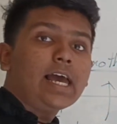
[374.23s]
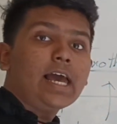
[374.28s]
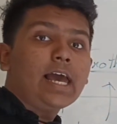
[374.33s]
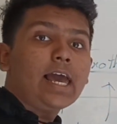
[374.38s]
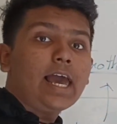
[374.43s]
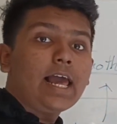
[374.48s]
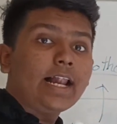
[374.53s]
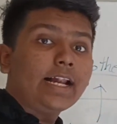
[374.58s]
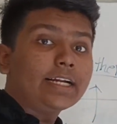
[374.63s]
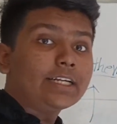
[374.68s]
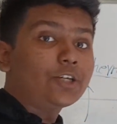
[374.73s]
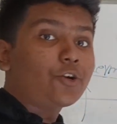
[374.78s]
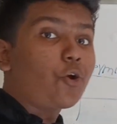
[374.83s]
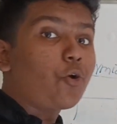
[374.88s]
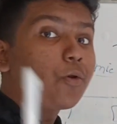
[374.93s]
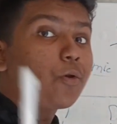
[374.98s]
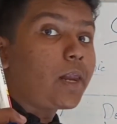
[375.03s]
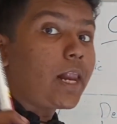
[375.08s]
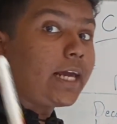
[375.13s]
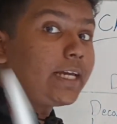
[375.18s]

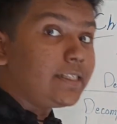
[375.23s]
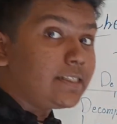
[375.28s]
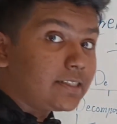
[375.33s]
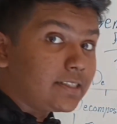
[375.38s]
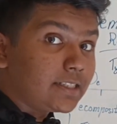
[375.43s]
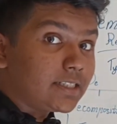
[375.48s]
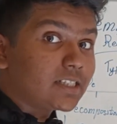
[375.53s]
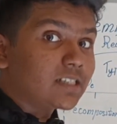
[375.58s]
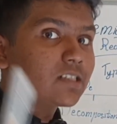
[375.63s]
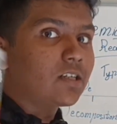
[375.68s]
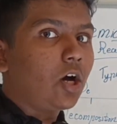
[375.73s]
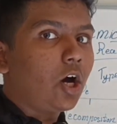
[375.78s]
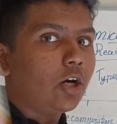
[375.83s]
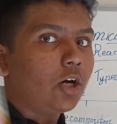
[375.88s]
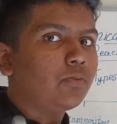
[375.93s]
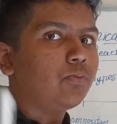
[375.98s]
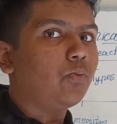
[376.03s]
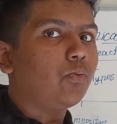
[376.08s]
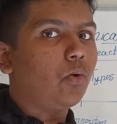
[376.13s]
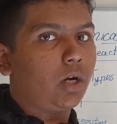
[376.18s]
electrolysis
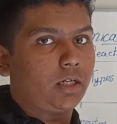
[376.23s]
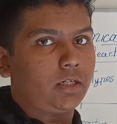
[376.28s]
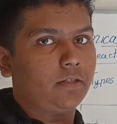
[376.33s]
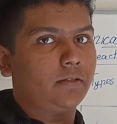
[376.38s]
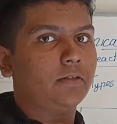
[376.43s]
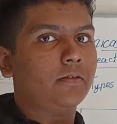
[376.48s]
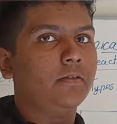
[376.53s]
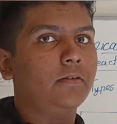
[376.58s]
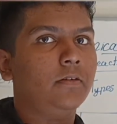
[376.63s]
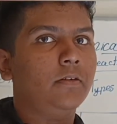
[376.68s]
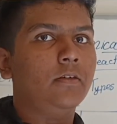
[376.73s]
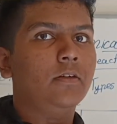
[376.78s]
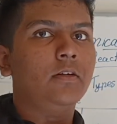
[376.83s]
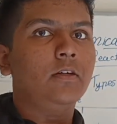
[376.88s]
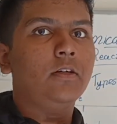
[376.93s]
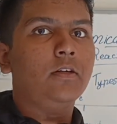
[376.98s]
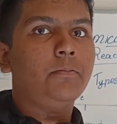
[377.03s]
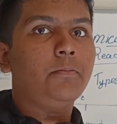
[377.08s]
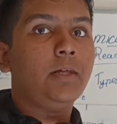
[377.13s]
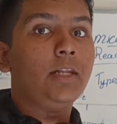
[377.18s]
of water,
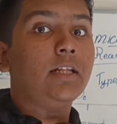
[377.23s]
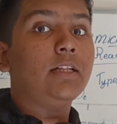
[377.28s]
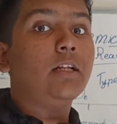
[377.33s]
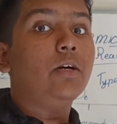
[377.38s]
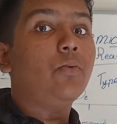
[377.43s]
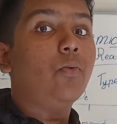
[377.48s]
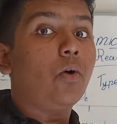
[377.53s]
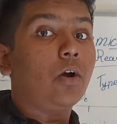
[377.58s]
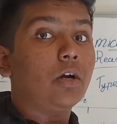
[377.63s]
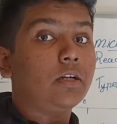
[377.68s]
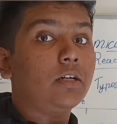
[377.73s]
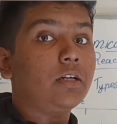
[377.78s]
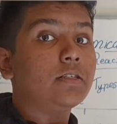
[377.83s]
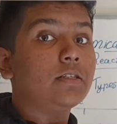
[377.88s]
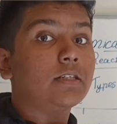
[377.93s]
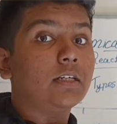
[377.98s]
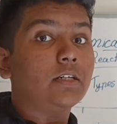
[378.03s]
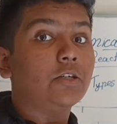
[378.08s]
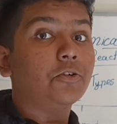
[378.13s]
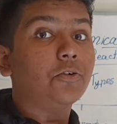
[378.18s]
meaning the water is
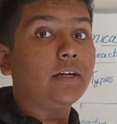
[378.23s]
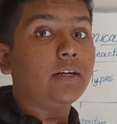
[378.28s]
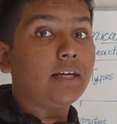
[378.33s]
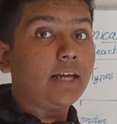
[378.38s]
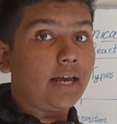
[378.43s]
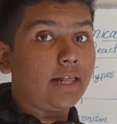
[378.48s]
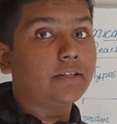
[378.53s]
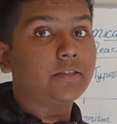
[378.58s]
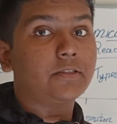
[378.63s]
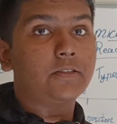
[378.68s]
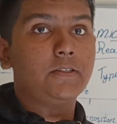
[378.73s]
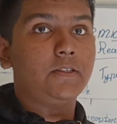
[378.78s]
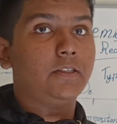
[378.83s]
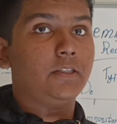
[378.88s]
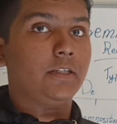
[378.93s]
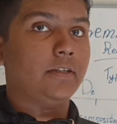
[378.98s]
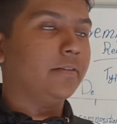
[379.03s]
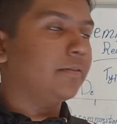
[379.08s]
undergoing electricity.